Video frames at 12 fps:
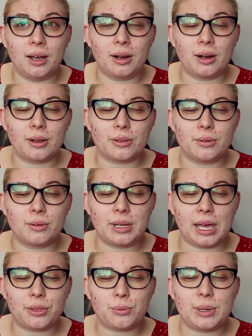or
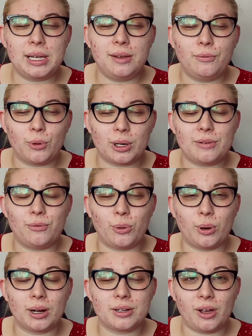yeah,
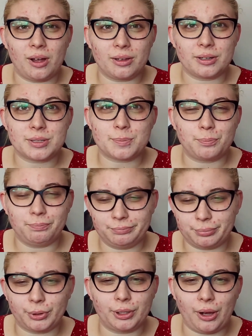$3.44
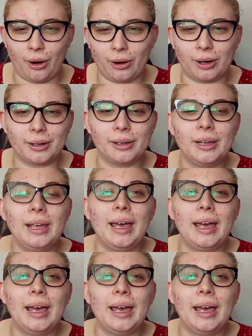per yard.